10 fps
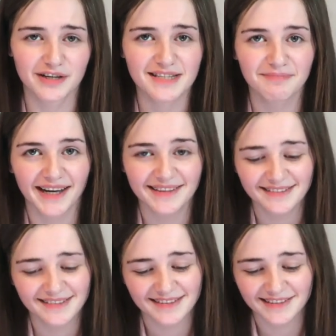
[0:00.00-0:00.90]

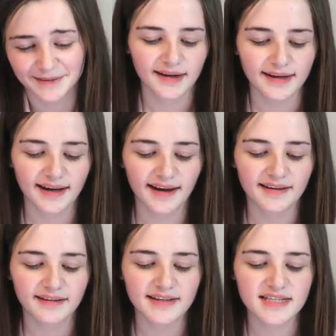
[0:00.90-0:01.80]
wristbands.
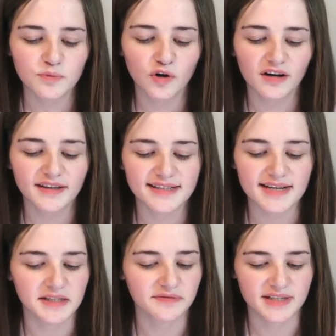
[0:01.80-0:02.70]
Again, this one
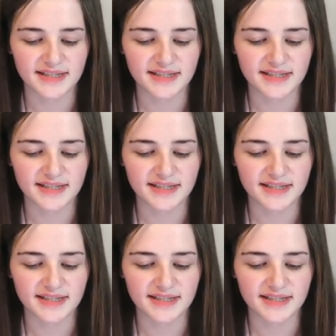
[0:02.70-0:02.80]
is kind of the